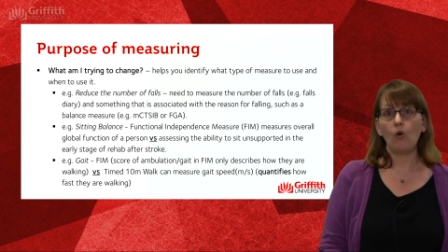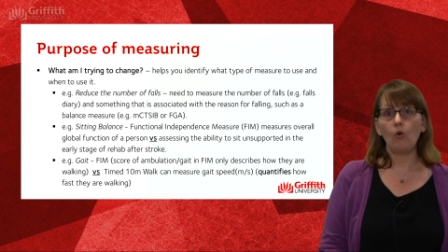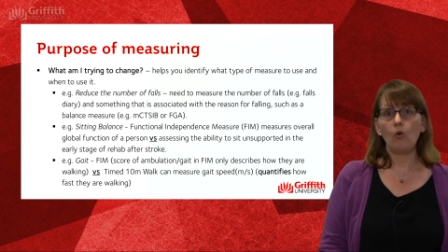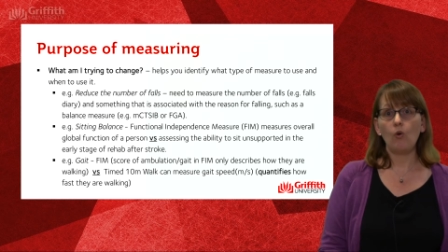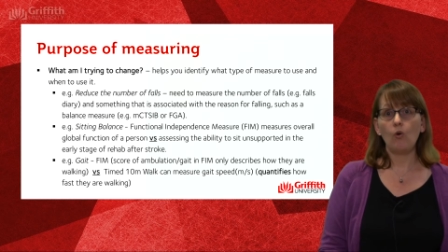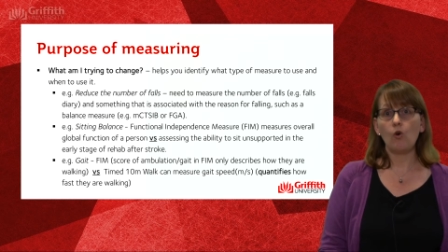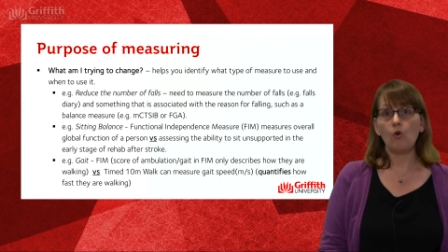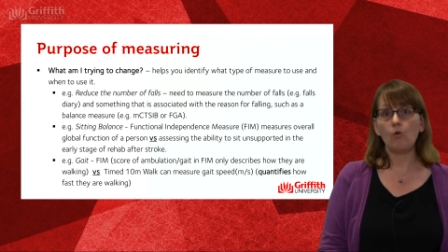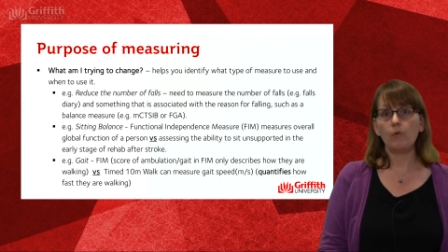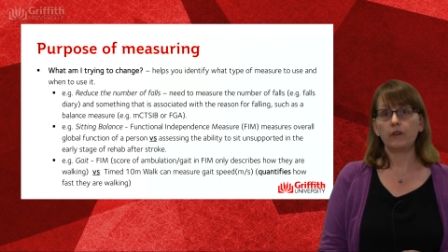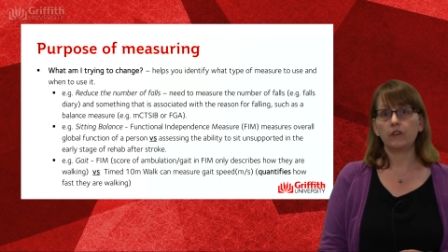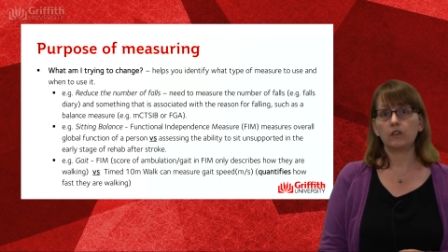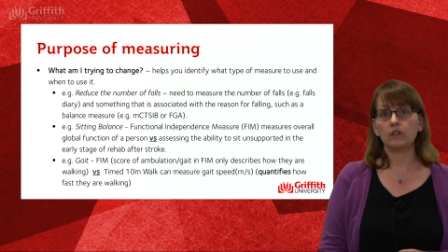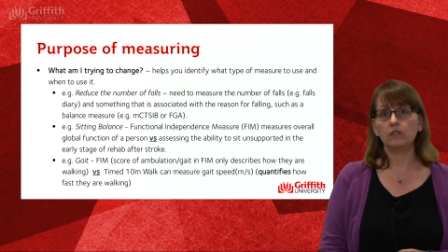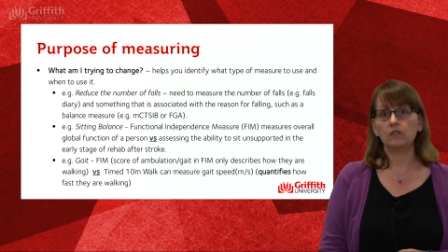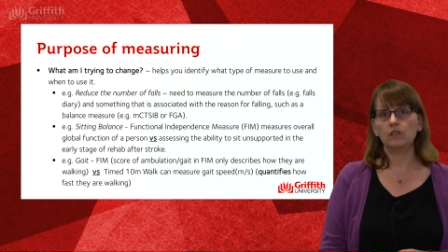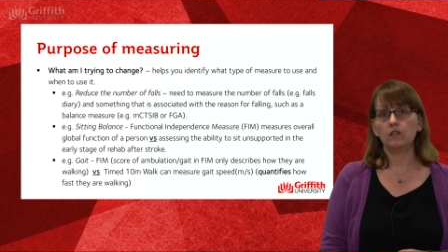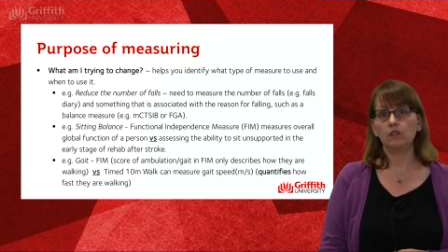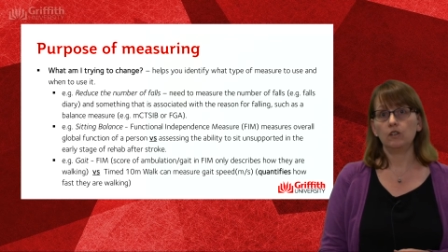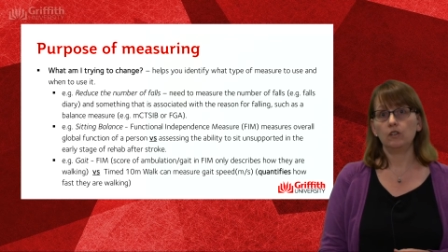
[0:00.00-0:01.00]
or we
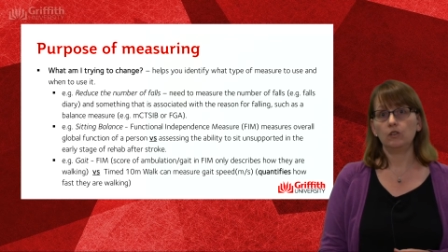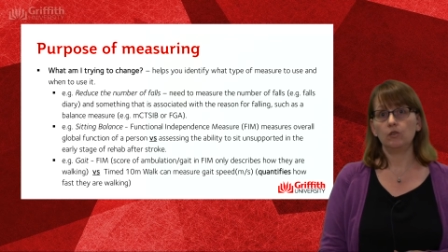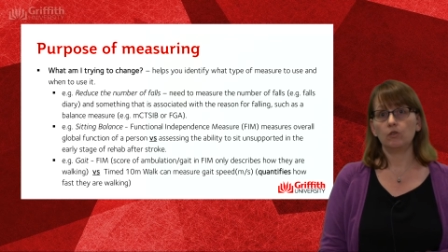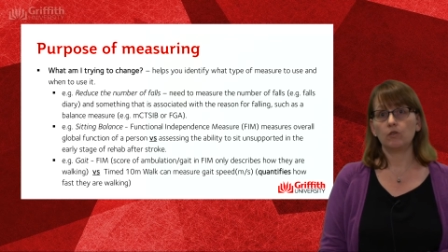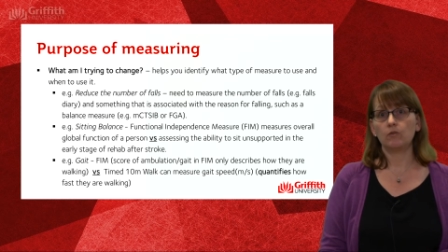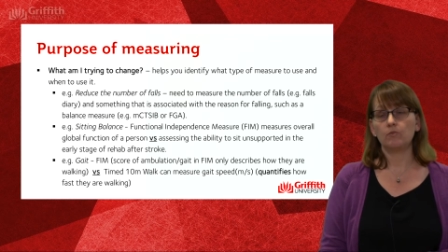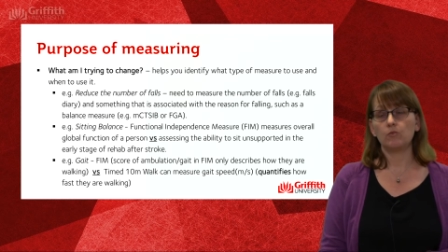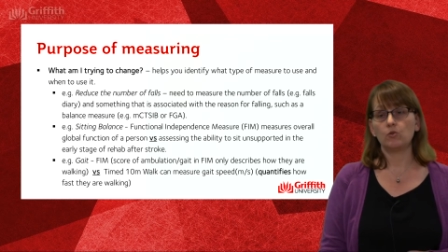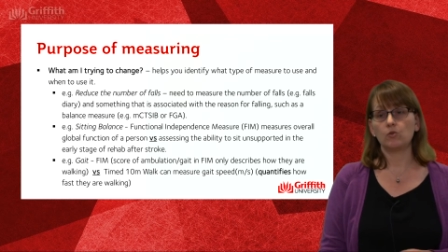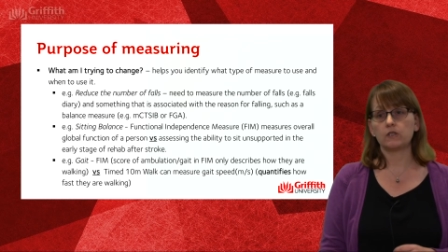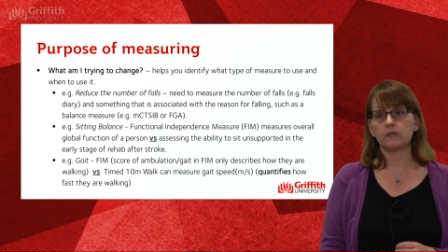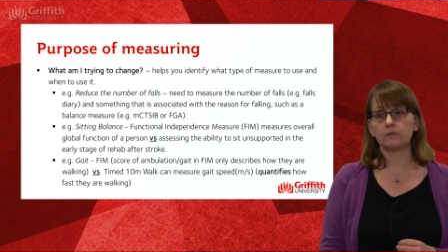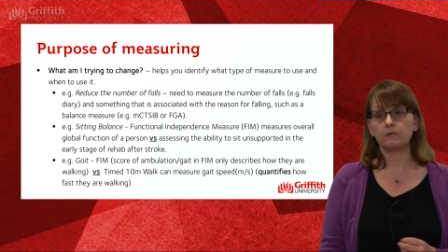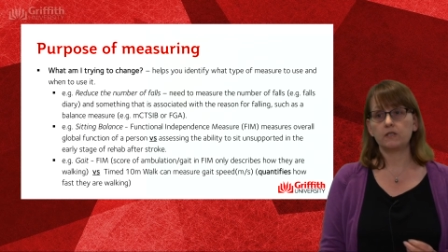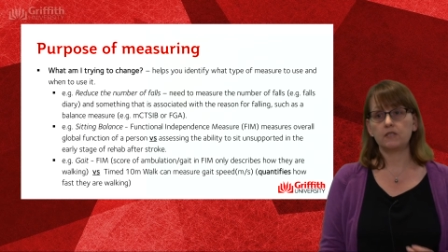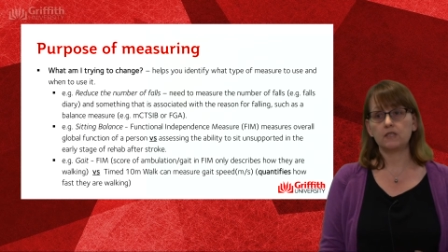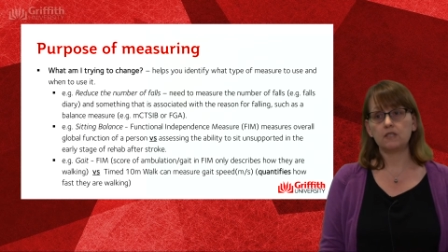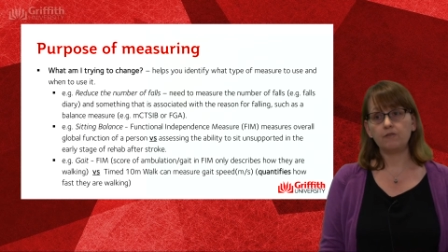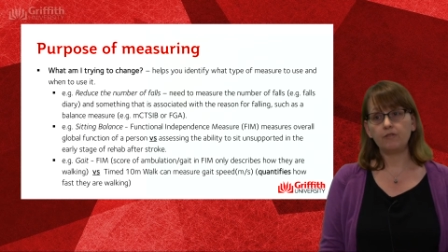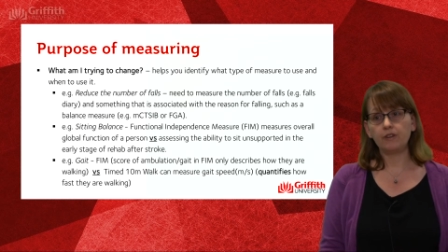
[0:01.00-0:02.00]
could look more
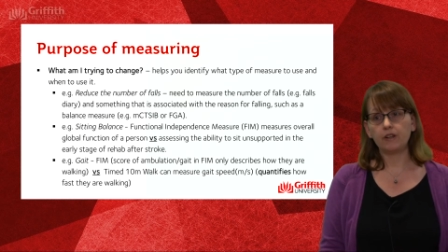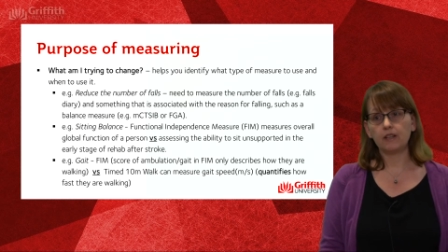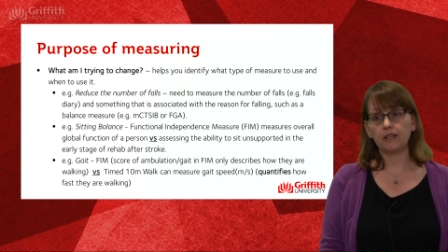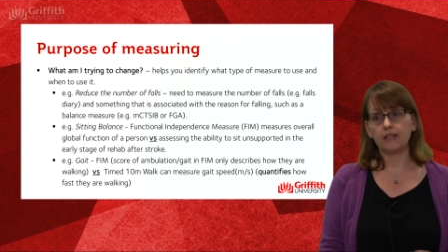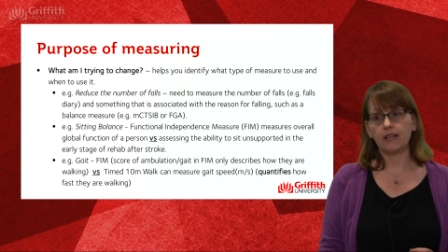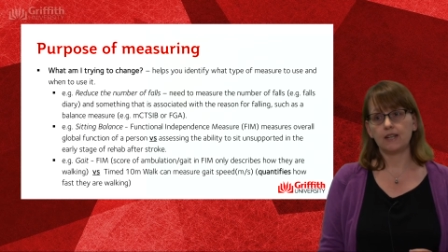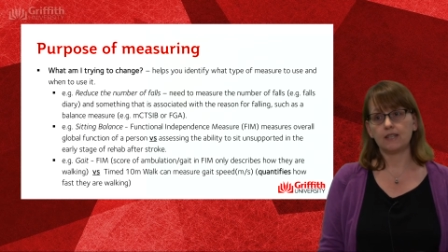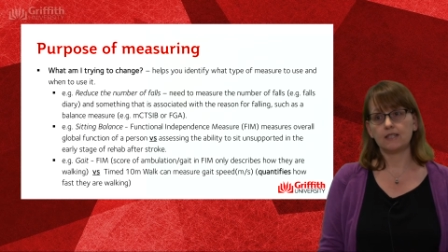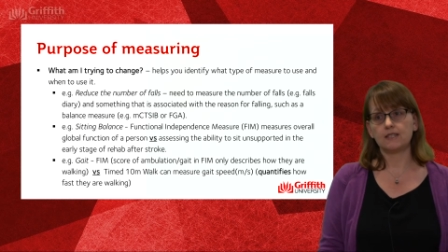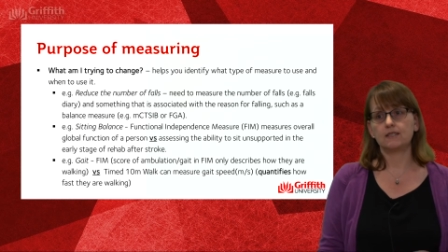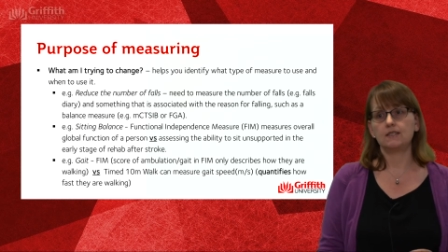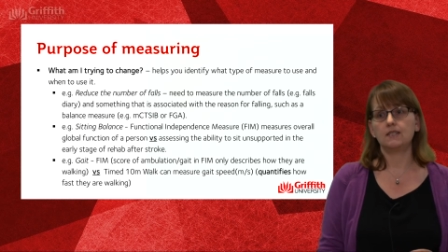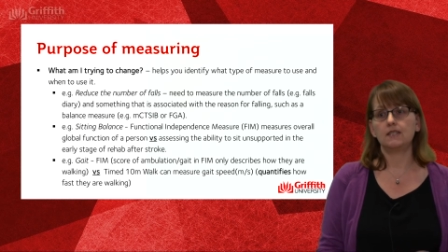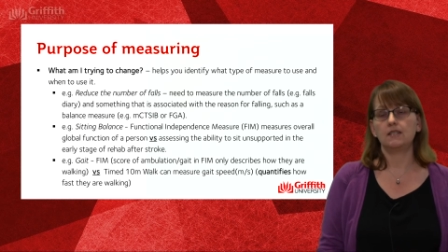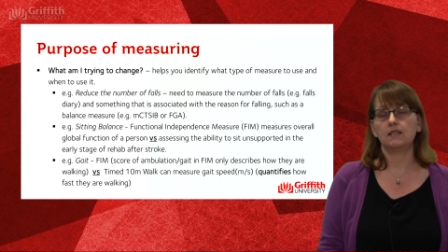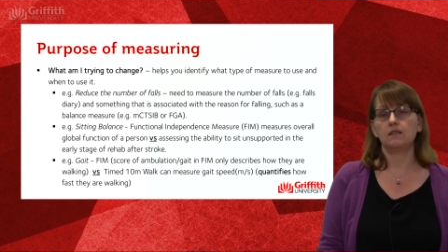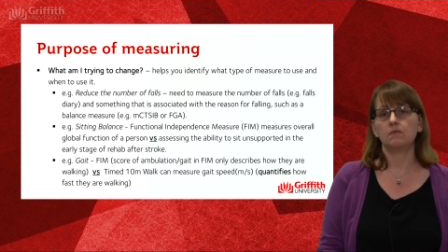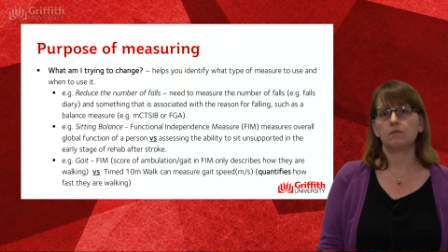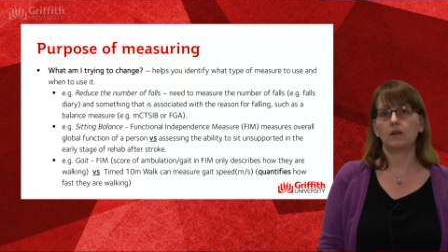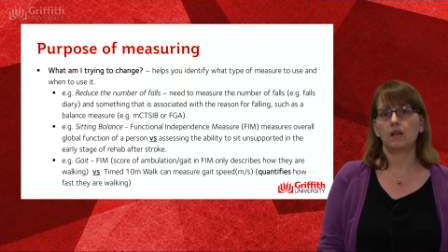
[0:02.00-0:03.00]
specifically at a
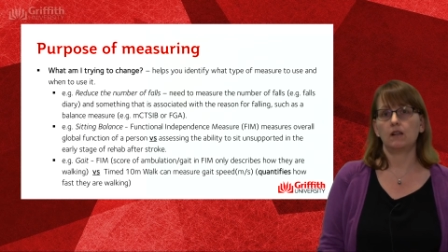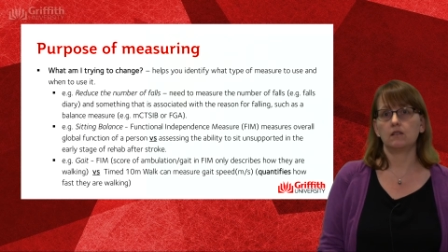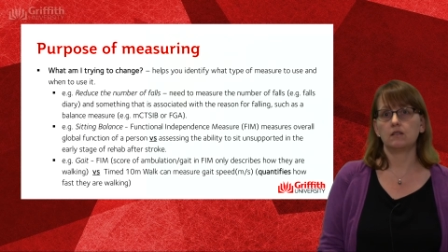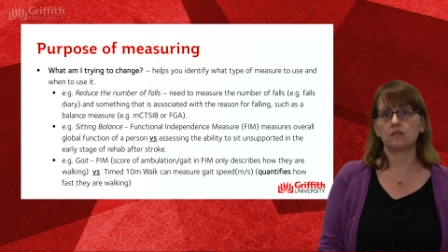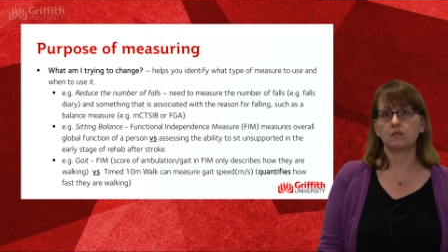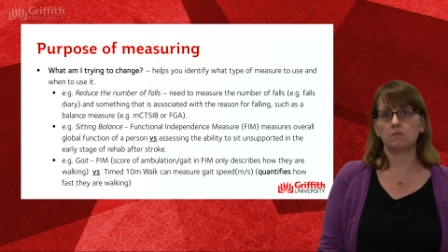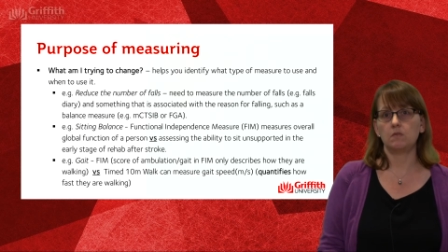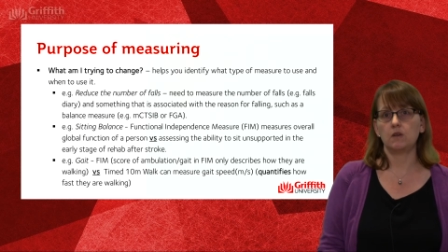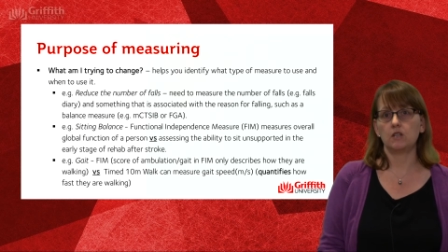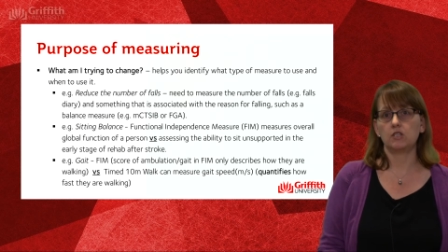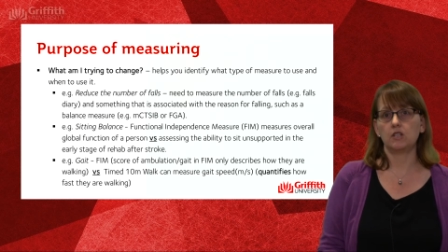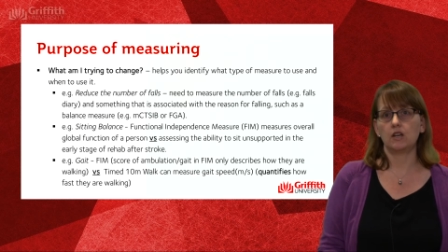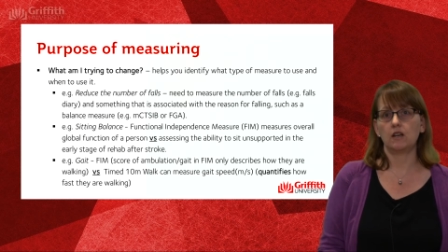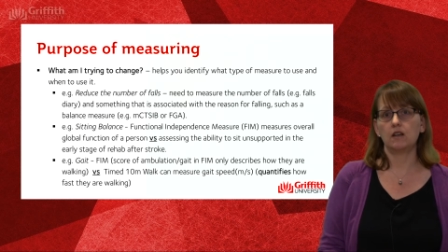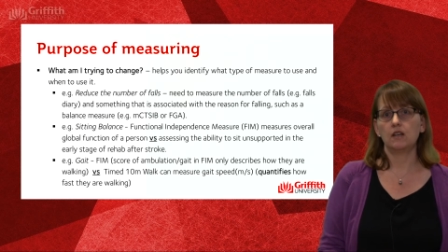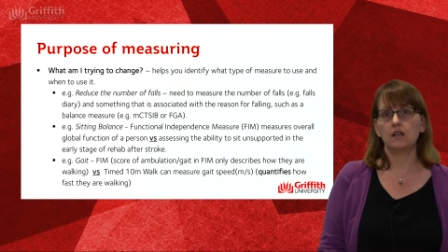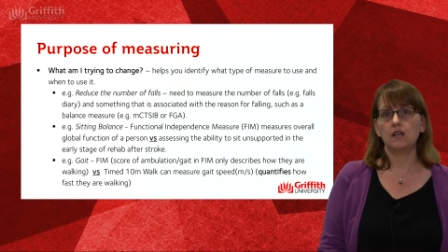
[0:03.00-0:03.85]
sitting balance measure.